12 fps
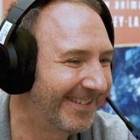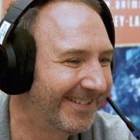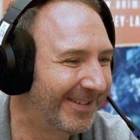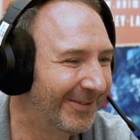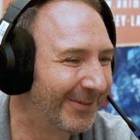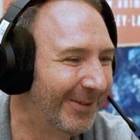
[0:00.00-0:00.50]

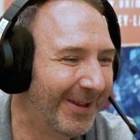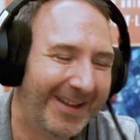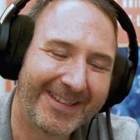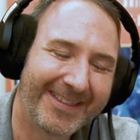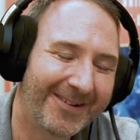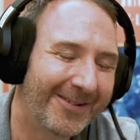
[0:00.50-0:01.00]
so
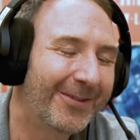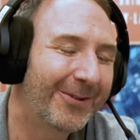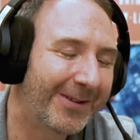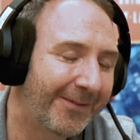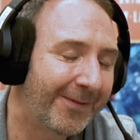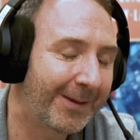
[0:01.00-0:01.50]
there there
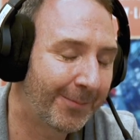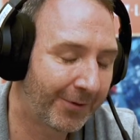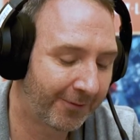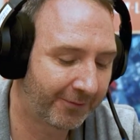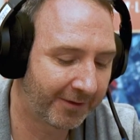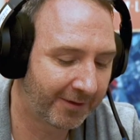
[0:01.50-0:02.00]
are definitely
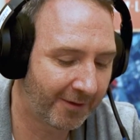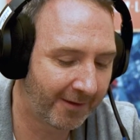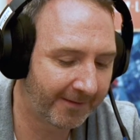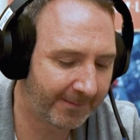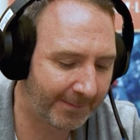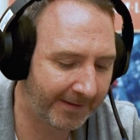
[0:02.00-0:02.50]
pros and
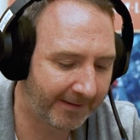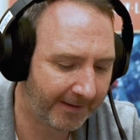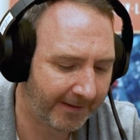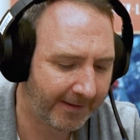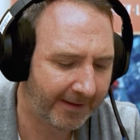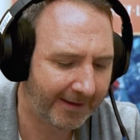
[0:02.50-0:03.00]
cons,
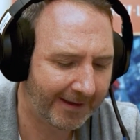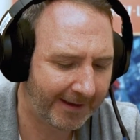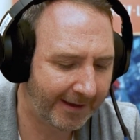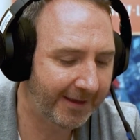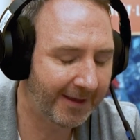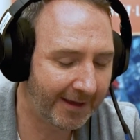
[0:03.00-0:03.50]
but
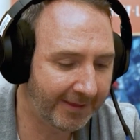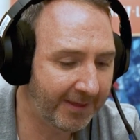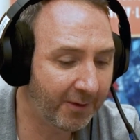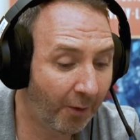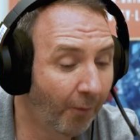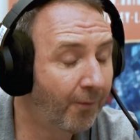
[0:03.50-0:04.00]
I, I
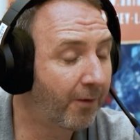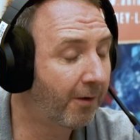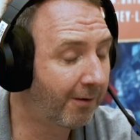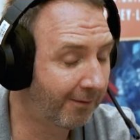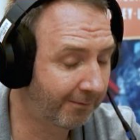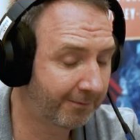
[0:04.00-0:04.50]
think
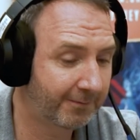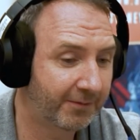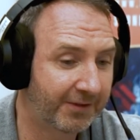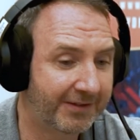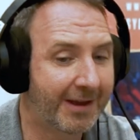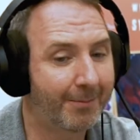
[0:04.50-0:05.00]
overall,
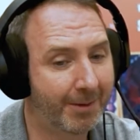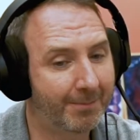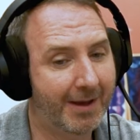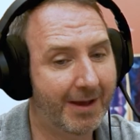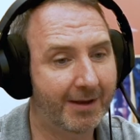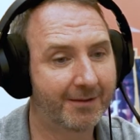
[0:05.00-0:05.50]
just coming
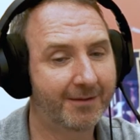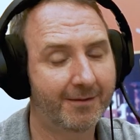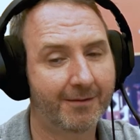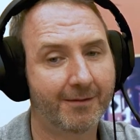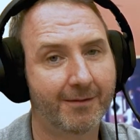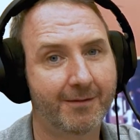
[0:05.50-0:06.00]
back
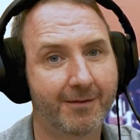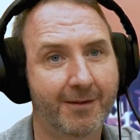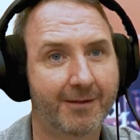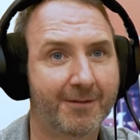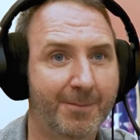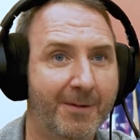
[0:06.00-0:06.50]
to to the
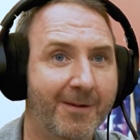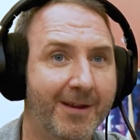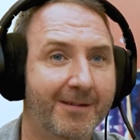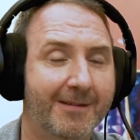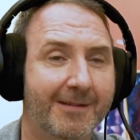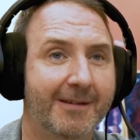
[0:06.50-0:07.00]

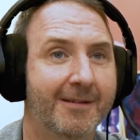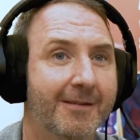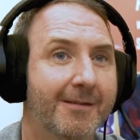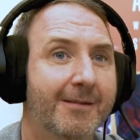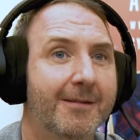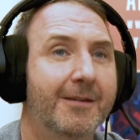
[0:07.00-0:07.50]
experience
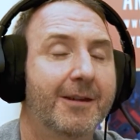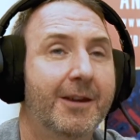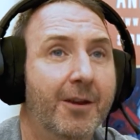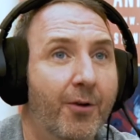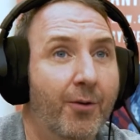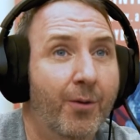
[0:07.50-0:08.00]
is
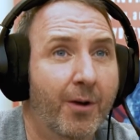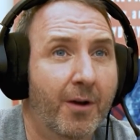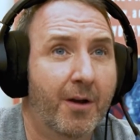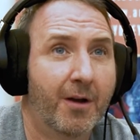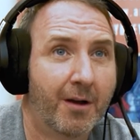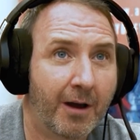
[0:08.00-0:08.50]
you know
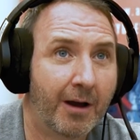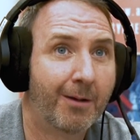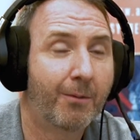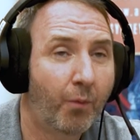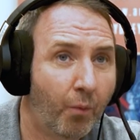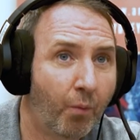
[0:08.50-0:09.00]

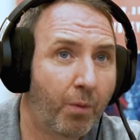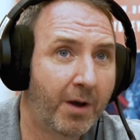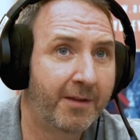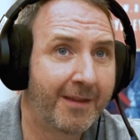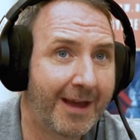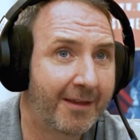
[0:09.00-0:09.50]
uh,
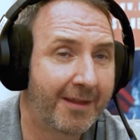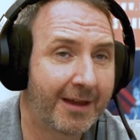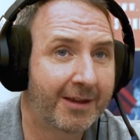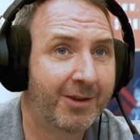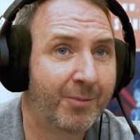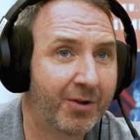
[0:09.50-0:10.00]
one that
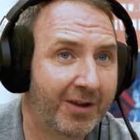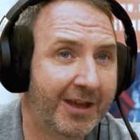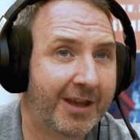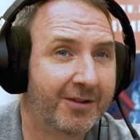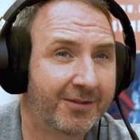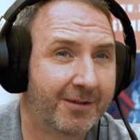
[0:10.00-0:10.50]
that
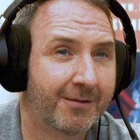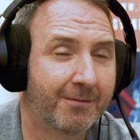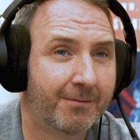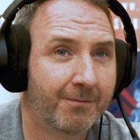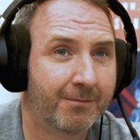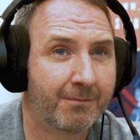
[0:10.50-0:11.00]

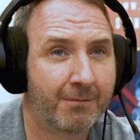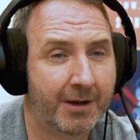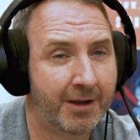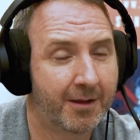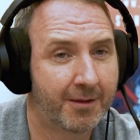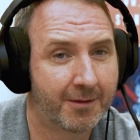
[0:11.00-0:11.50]
communication
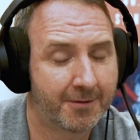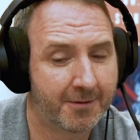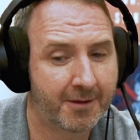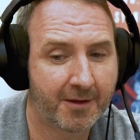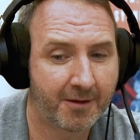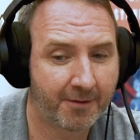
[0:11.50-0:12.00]
with
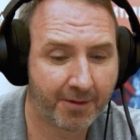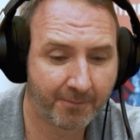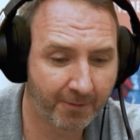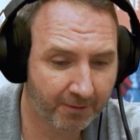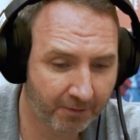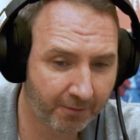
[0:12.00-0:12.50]
the the
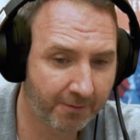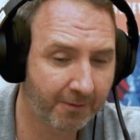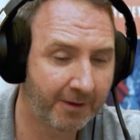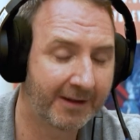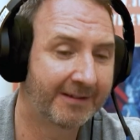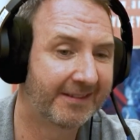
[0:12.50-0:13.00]
recruiter
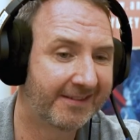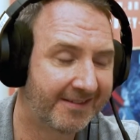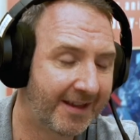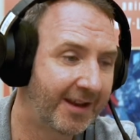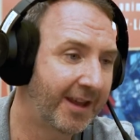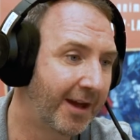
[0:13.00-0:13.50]
in
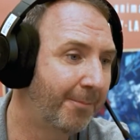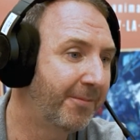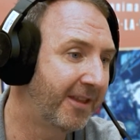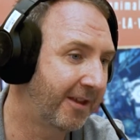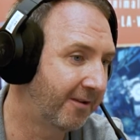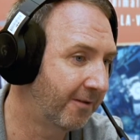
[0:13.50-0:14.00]
setting up
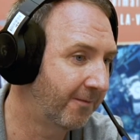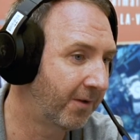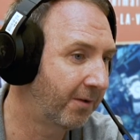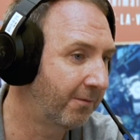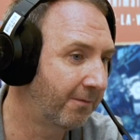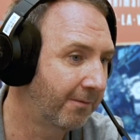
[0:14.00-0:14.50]
the
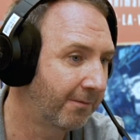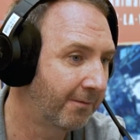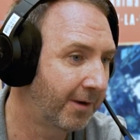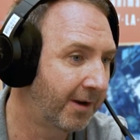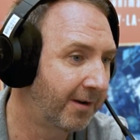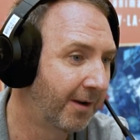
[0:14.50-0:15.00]
interview,
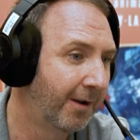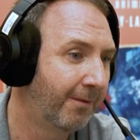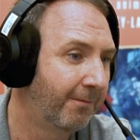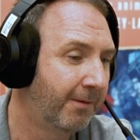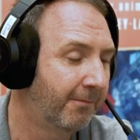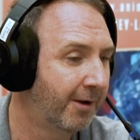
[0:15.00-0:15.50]
right?
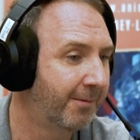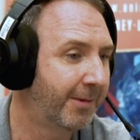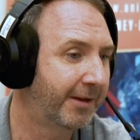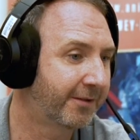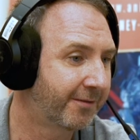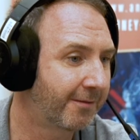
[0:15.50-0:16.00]
We want to
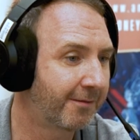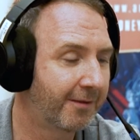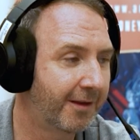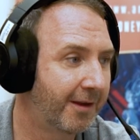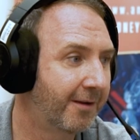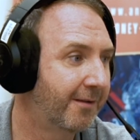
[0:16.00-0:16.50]
make sure
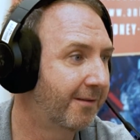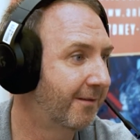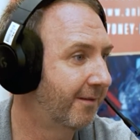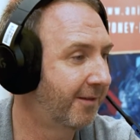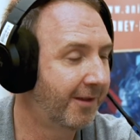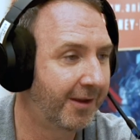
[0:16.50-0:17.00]
that
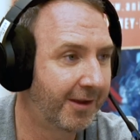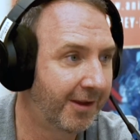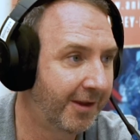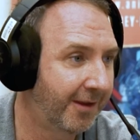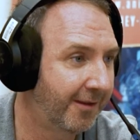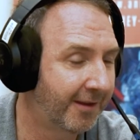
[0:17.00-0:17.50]

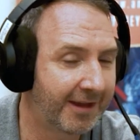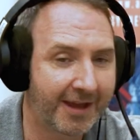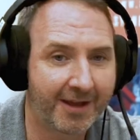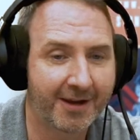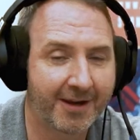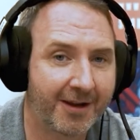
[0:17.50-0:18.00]
the the
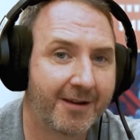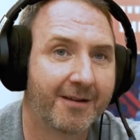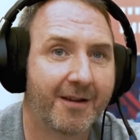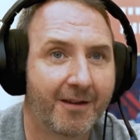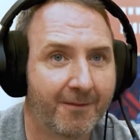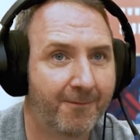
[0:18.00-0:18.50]
candidate
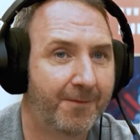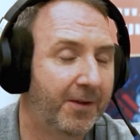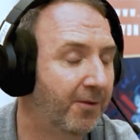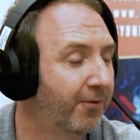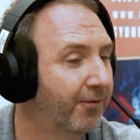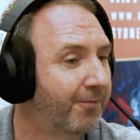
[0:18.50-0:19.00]

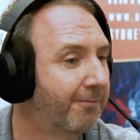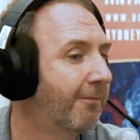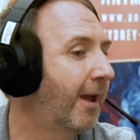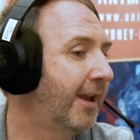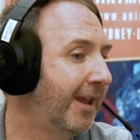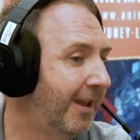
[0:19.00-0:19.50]
feels
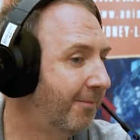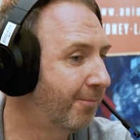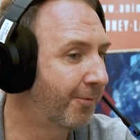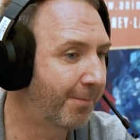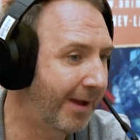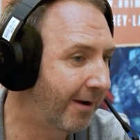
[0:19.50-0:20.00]
ready and
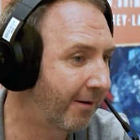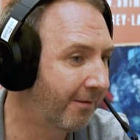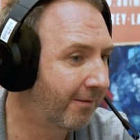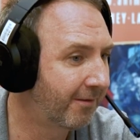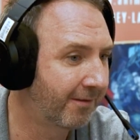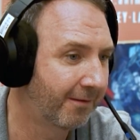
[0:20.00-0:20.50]

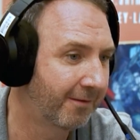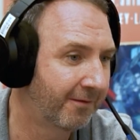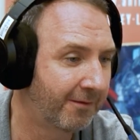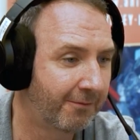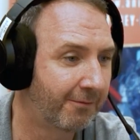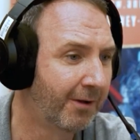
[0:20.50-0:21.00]
prepared.
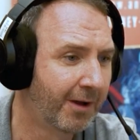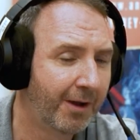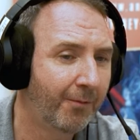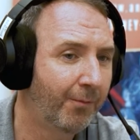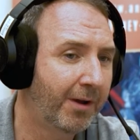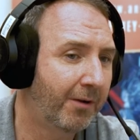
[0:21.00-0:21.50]
So
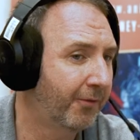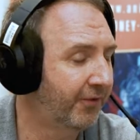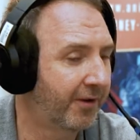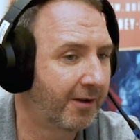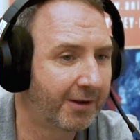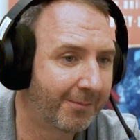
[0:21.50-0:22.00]
we always
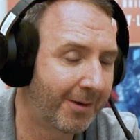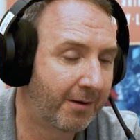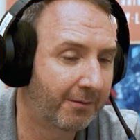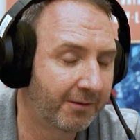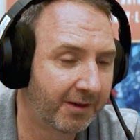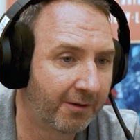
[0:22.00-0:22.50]
talk
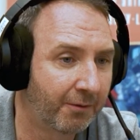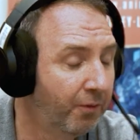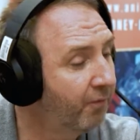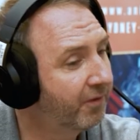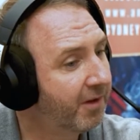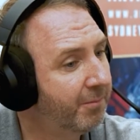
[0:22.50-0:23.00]
about, you know,
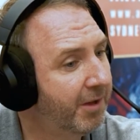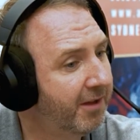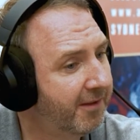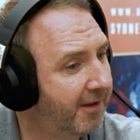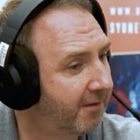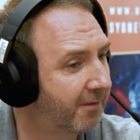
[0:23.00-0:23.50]
who's going to be
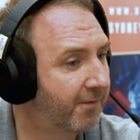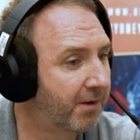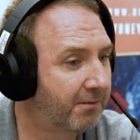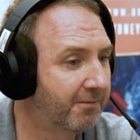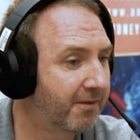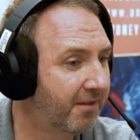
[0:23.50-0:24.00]
in the
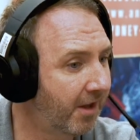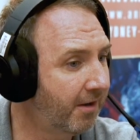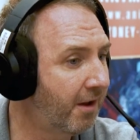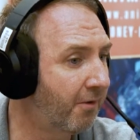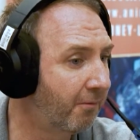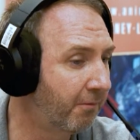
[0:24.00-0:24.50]
interview. So they
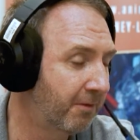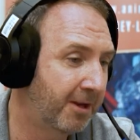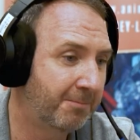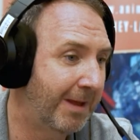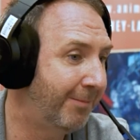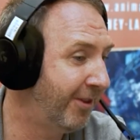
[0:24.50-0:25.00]
know.
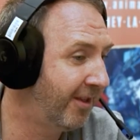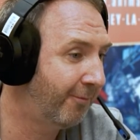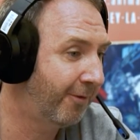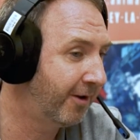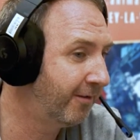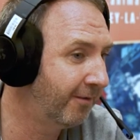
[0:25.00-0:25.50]
And maybe they
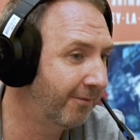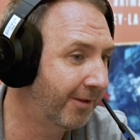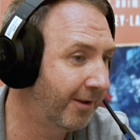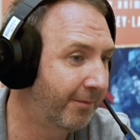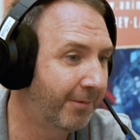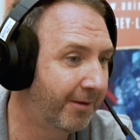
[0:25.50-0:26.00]
want to do a
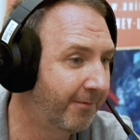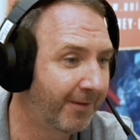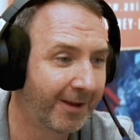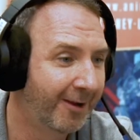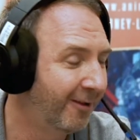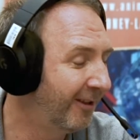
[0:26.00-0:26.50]
little bit of
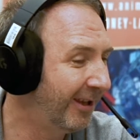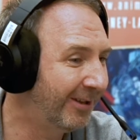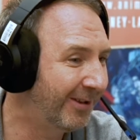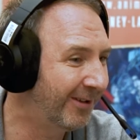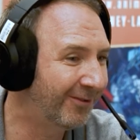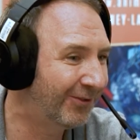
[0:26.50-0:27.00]

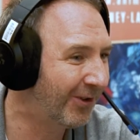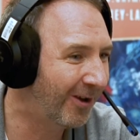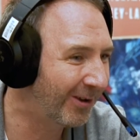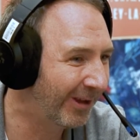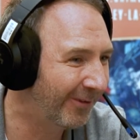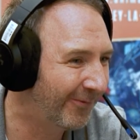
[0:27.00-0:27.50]
LinkedIn
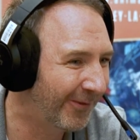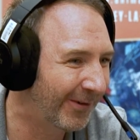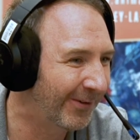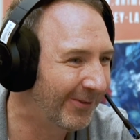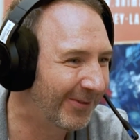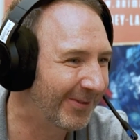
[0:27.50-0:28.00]
stalking
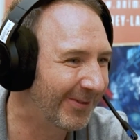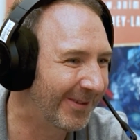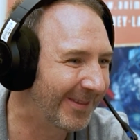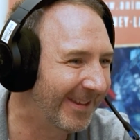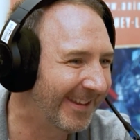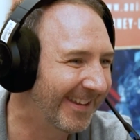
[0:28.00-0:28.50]
first so
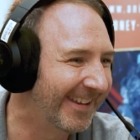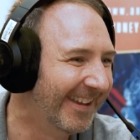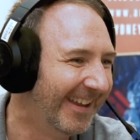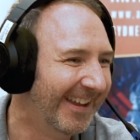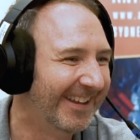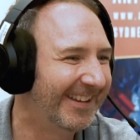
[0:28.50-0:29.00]
that they can
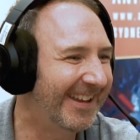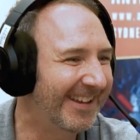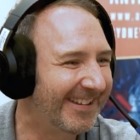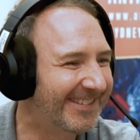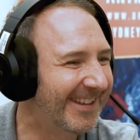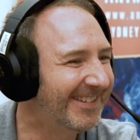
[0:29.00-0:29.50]

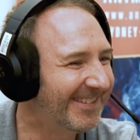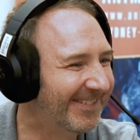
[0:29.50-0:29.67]
get a sense